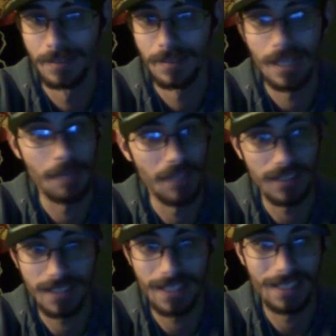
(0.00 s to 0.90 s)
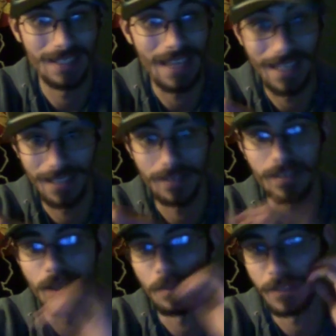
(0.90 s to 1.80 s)
I'm not saying any other
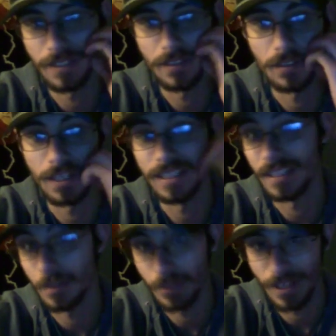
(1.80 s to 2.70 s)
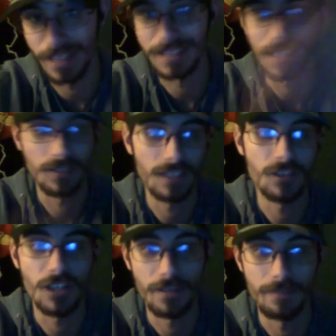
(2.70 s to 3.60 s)
company or any other brand sounds like shit.